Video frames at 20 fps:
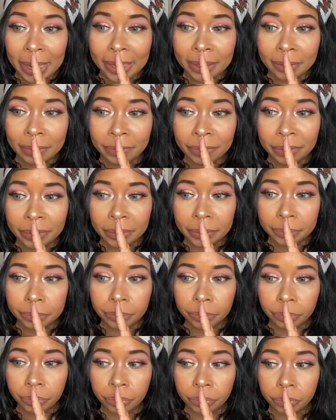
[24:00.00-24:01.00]
might have,
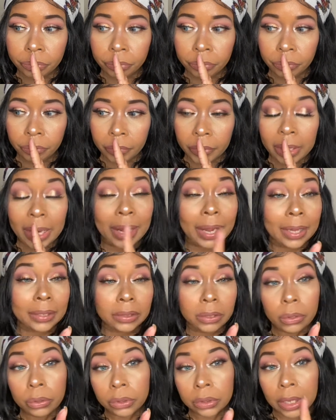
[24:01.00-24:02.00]
like I
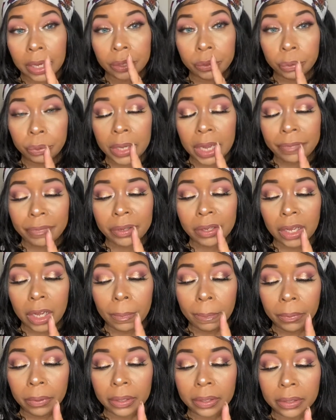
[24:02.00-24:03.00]
told you, I do have a
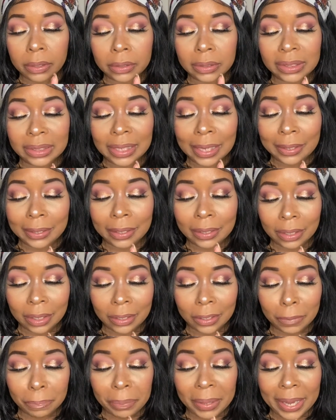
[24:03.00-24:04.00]
couple of CIANTE
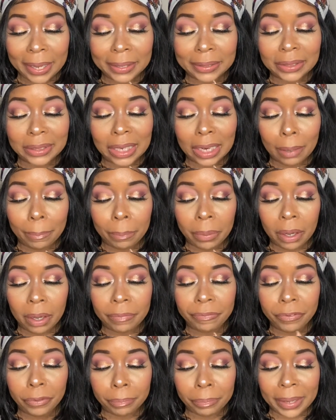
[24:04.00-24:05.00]
London palettes that I
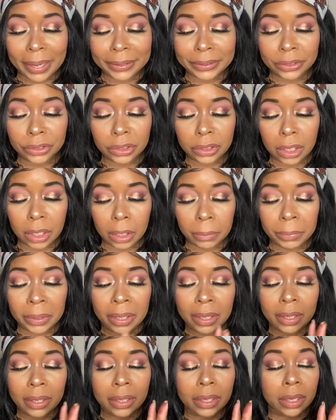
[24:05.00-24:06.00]
bought from BoxyCharm,
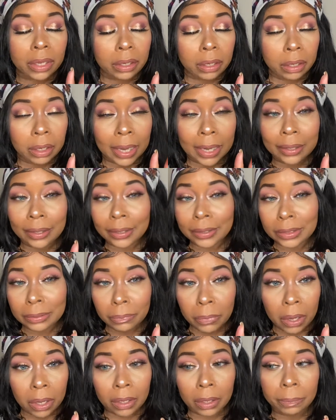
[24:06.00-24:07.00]
and they're like the
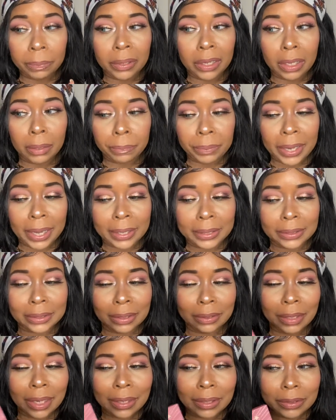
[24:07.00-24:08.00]
smaller pan palettes.
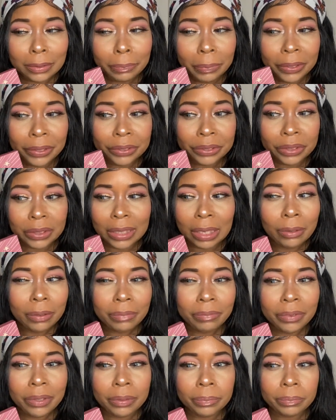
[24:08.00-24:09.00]
They're not as big as this.
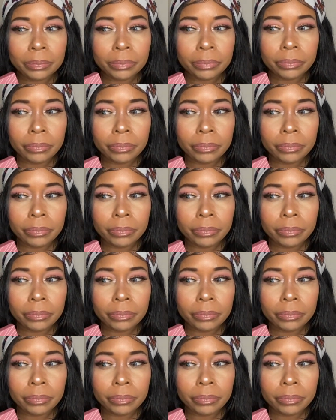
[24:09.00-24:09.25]
I'm